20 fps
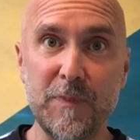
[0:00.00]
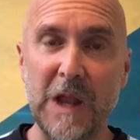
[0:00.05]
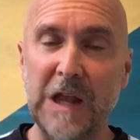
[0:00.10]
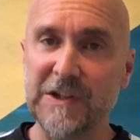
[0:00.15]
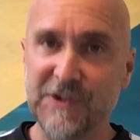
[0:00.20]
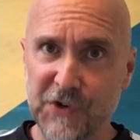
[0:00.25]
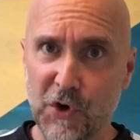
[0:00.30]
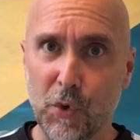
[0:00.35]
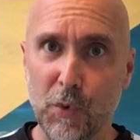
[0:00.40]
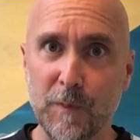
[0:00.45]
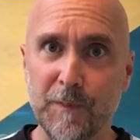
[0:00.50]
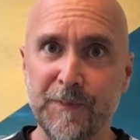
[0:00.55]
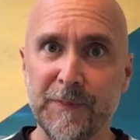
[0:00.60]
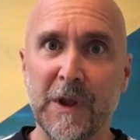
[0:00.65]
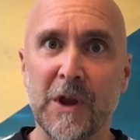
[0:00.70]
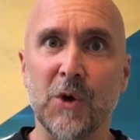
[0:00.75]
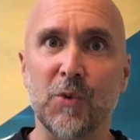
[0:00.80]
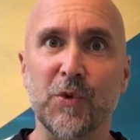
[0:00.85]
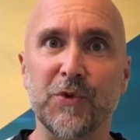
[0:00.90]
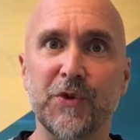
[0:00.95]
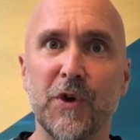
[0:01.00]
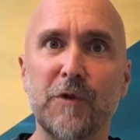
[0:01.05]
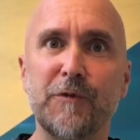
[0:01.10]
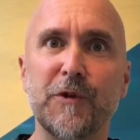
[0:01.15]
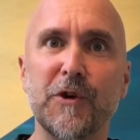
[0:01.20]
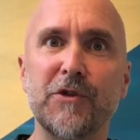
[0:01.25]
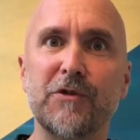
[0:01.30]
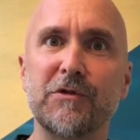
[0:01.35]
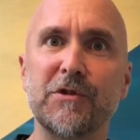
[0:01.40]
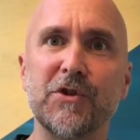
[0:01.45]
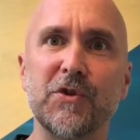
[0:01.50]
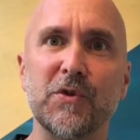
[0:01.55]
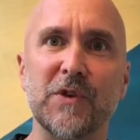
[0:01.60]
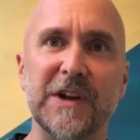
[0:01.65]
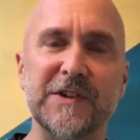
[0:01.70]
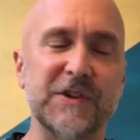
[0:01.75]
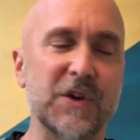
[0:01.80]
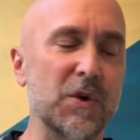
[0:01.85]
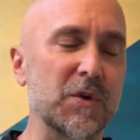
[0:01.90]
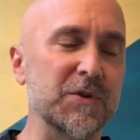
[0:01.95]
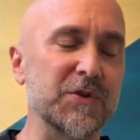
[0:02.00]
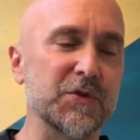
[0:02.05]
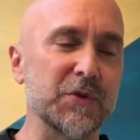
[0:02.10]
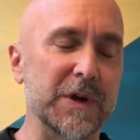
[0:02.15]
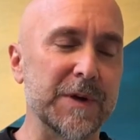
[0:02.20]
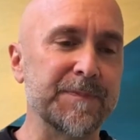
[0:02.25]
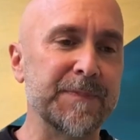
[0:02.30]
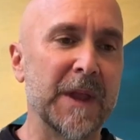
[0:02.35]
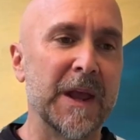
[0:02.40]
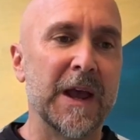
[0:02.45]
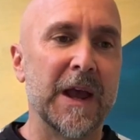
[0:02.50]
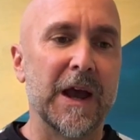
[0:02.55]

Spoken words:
So, with no further ado, let's go into it.